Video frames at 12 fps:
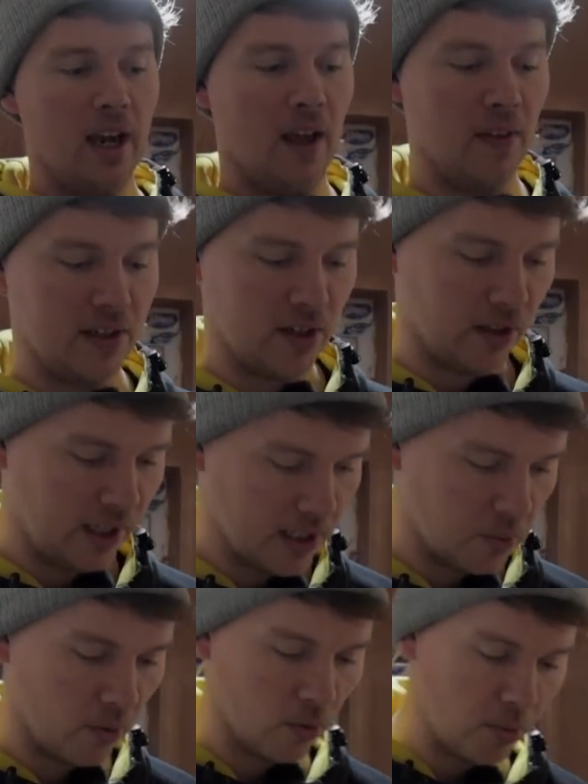and the
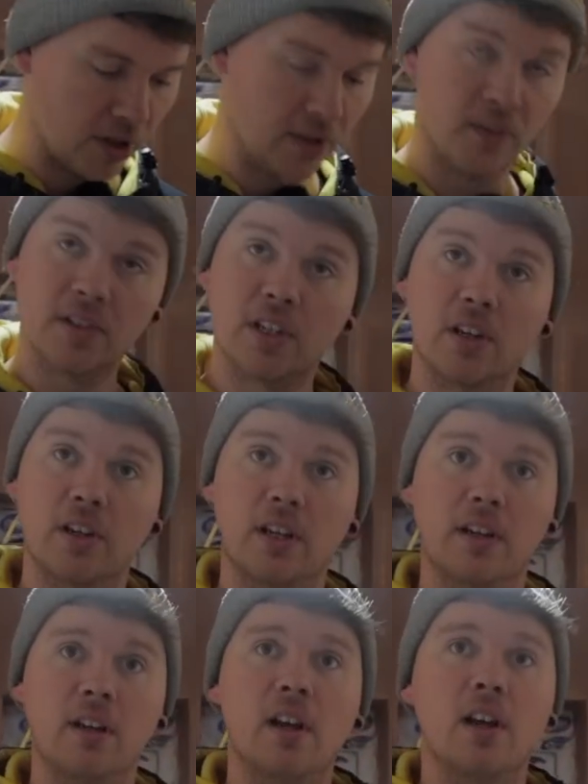sockets were almost on the
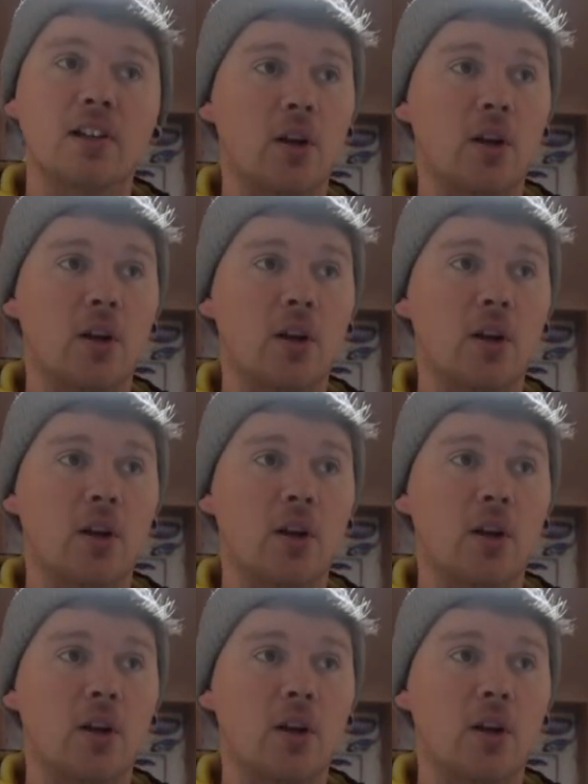skirting.